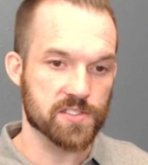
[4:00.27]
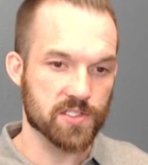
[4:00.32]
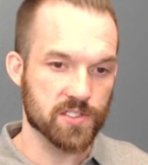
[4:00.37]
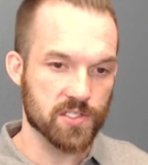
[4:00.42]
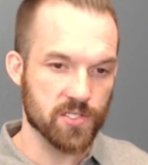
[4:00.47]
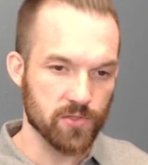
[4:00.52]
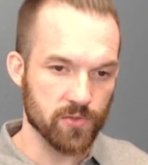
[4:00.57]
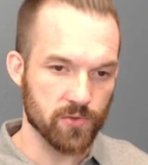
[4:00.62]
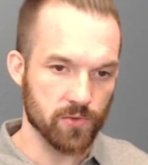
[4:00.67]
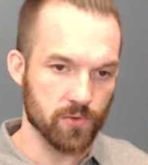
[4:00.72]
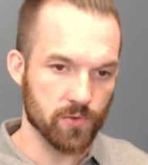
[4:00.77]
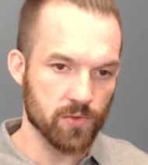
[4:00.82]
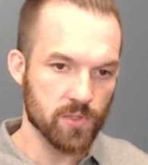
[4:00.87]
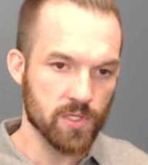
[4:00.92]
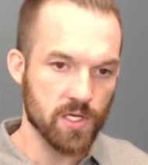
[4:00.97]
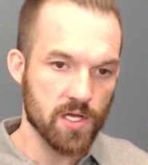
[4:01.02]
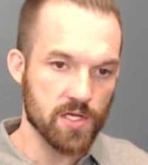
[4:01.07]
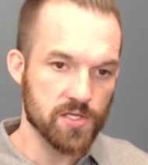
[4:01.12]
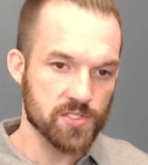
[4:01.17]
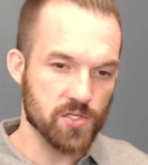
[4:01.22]
to
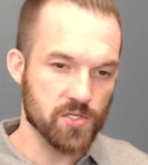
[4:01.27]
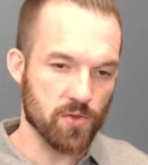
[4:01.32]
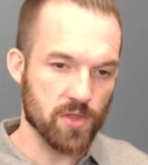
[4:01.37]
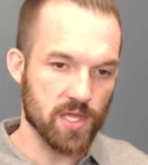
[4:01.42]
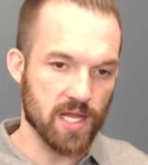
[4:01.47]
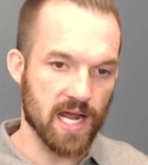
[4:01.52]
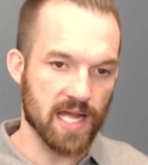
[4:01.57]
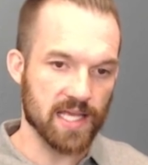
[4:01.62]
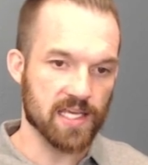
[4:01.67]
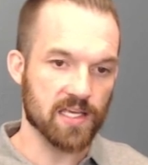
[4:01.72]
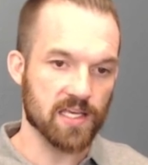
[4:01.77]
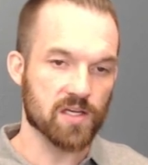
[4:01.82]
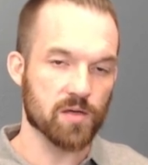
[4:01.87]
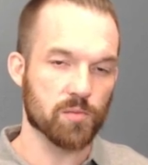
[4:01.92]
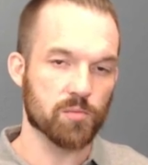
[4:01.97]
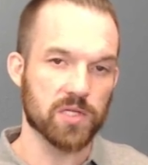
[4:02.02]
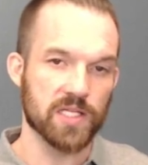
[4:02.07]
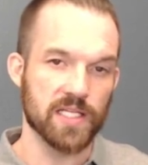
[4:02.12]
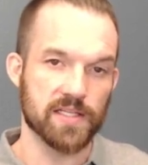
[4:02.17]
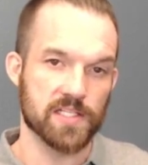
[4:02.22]
so that I can
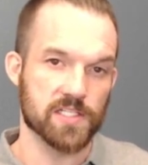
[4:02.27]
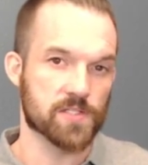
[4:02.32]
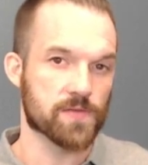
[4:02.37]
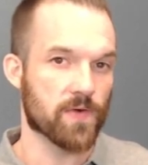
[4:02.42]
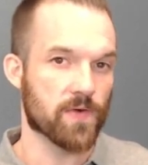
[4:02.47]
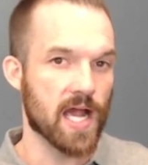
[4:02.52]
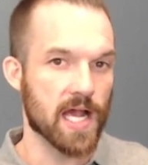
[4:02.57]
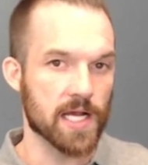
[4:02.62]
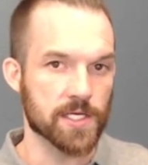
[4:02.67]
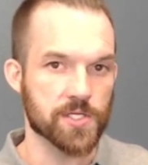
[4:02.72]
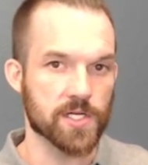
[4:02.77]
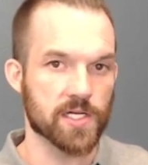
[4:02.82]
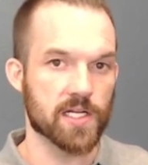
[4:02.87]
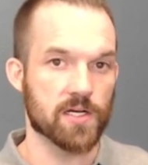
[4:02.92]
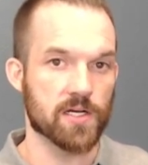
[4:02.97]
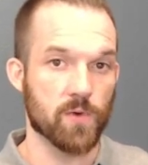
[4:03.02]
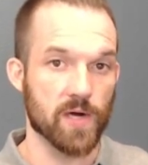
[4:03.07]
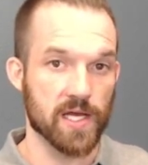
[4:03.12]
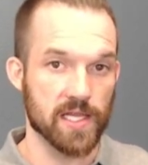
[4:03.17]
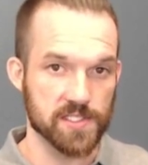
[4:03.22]
complete this fraction in a
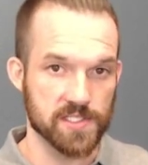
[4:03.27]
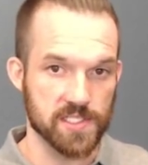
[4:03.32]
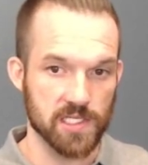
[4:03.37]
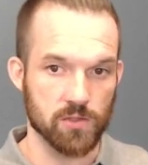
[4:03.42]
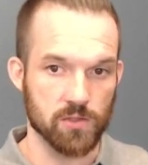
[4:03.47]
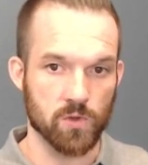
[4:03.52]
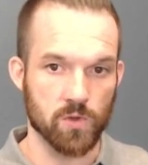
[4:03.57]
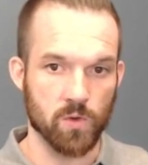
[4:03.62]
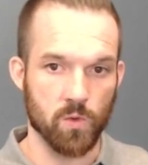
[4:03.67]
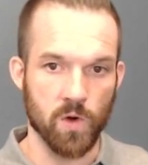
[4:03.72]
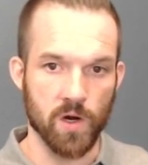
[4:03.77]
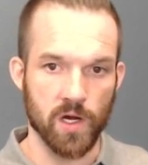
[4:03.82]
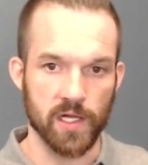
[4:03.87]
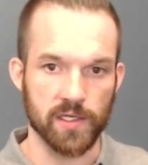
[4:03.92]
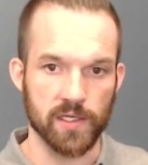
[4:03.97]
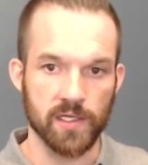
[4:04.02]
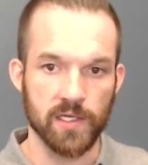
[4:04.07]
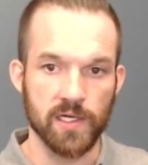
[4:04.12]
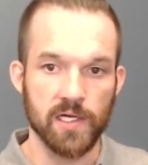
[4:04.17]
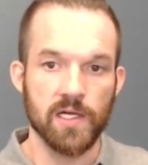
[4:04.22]
way that's equal to 1?
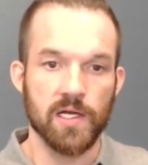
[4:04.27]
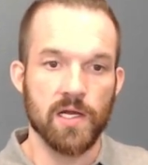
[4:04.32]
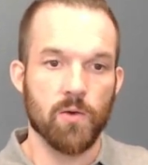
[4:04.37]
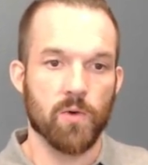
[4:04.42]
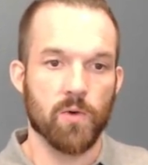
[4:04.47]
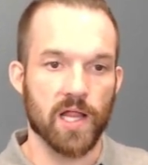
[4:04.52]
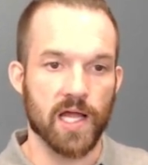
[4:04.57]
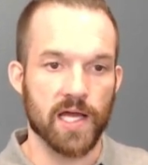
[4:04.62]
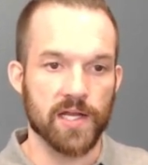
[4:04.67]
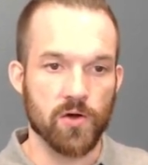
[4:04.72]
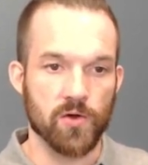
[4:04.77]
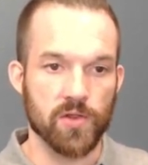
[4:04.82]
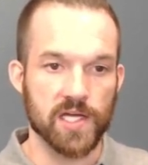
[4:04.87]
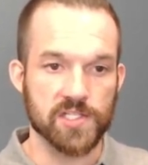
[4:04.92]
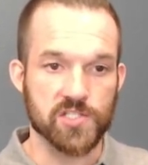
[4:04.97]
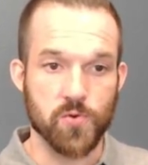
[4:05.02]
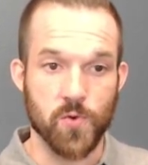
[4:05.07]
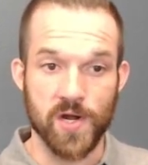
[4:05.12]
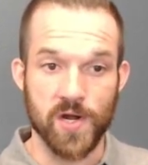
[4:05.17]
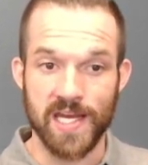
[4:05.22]
Well, I know that
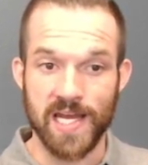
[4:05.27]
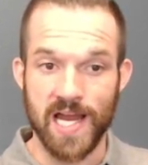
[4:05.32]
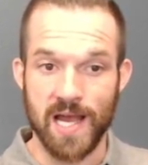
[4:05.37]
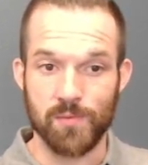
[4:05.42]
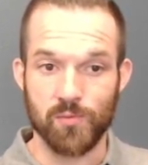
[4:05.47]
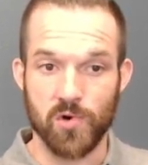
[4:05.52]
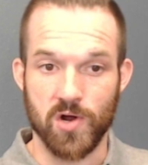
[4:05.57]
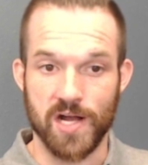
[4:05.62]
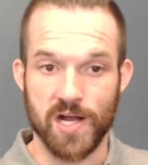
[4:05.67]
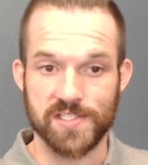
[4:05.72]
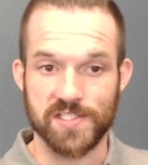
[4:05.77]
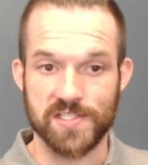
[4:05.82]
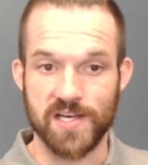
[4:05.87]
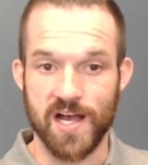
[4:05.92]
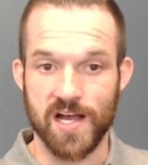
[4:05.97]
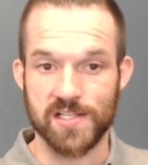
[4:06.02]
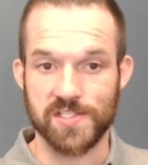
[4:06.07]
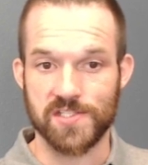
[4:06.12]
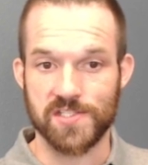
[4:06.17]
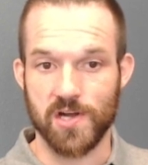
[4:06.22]
29 bronze
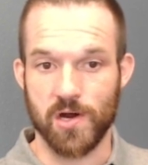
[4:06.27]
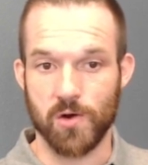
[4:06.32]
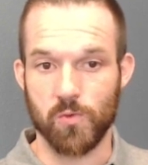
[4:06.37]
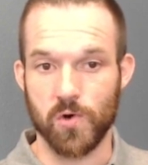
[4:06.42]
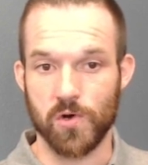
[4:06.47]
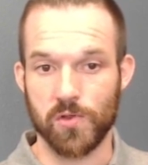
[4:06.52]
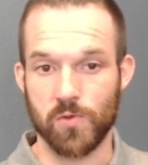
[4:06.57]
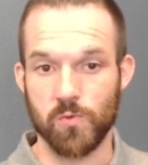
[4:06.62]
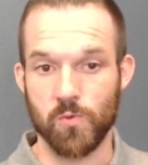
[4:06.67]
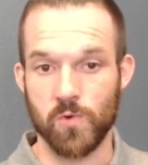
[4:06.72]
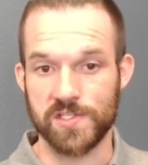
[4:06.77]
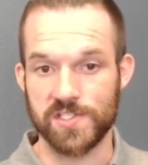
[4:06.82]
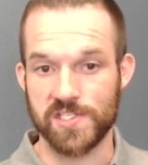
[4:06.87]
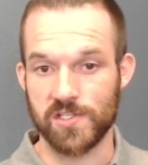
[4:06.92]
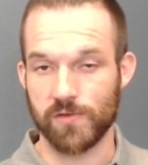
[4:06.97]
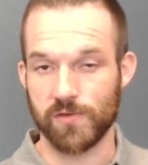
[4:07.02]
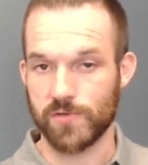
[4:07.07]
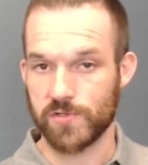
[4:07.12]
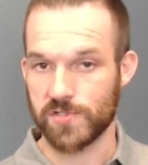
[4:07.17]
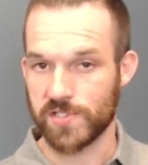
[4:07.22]
Knuts are worth one
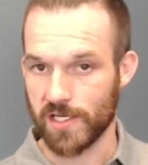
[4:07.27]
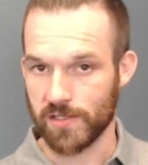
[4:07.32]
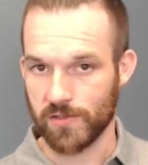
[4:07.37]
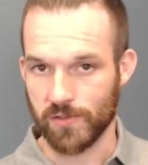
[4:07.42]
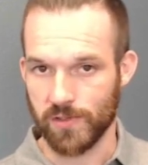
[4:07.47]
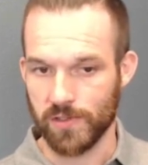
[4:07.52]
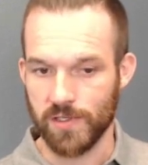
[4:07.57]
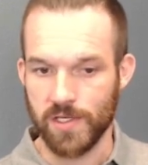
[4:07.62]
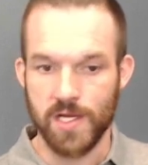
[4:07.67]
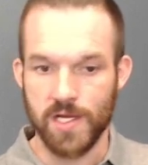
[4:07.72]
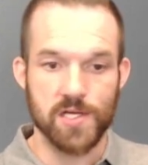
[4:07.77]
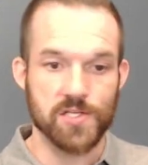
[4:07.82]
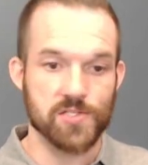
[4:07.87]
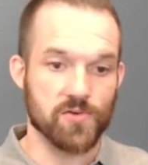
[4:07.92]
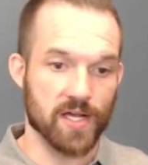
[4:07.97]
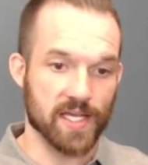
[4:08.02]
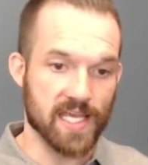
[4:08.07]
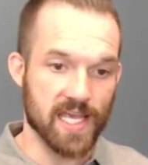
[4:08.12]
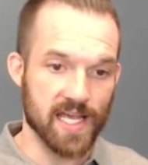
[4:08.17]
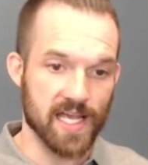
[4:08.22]
silver sickle. So
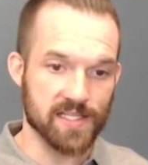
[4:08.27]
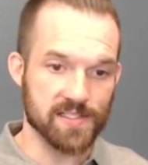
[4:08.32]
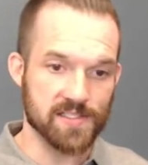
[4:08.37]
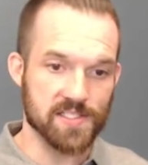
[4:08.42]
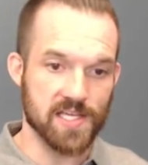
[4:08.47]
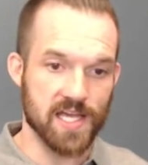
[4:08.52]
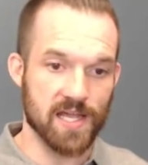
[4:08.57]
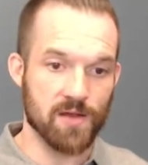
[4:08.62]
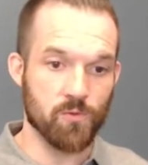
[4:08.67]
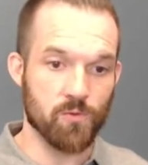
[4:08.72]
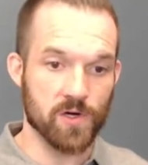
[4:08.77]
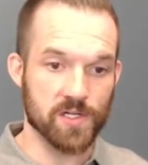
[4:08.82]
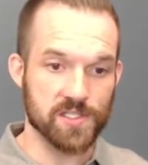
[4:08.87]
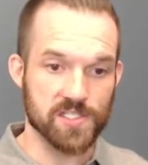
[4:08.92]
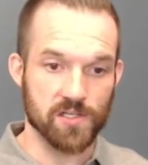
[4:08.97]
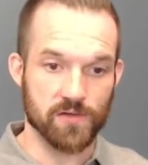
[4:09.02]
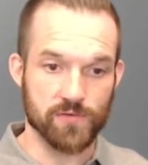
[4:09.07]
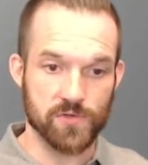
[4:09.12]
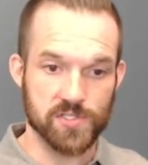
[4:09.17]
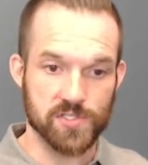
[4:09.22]
I can say one
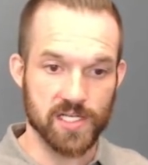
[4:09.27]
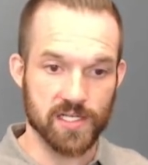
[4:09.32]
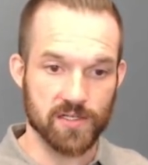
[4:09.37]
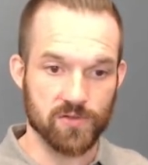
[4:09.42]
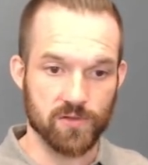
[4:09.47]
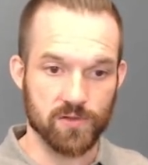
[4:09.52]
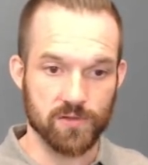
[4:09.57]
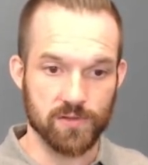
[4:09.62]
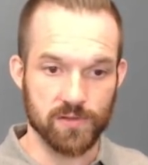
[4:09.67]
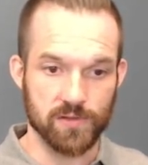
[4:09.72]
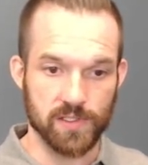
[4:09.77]
silver sickle